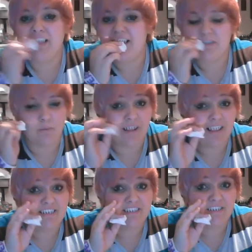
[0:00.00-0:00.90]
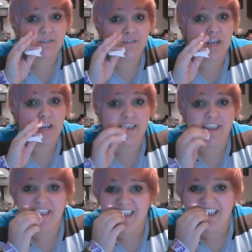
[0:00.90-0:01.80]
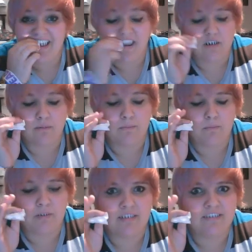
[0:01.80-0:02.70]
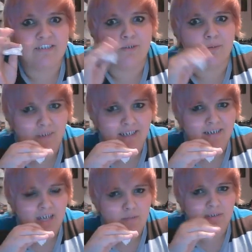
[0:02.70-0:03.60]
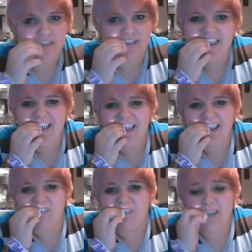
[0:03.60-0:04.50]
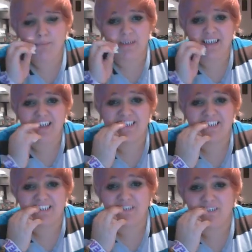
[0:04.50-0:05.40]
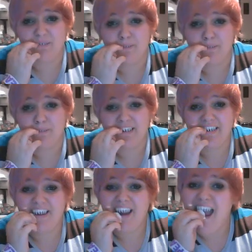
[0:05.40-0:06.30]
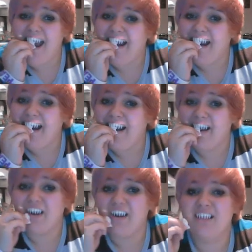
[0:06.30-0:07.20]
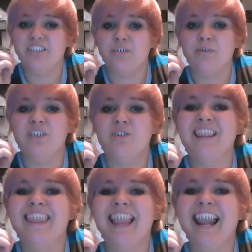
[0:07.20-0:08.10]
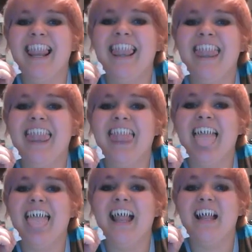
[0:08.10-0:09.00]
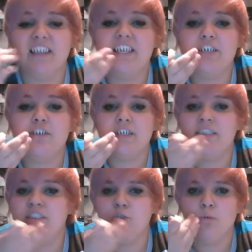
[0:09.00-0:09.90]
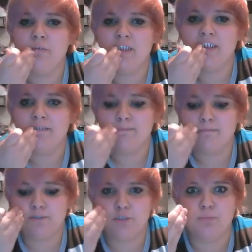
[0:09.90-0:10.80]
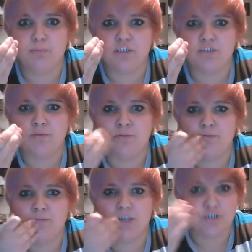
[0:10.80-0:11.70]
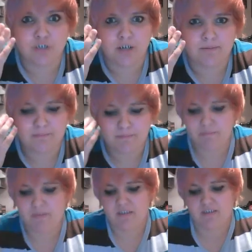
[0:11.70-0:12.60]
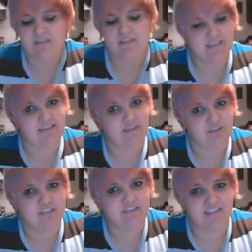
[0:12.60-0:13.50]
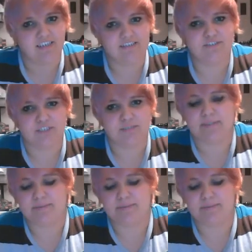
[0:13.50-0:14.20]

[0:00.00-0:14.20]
while it's still dry, or while it's still wet, I mean, and wipe any excess away from over here and under, so when you lick your teeth you don't get super glue on your tongue, because that shit sucks, trust me.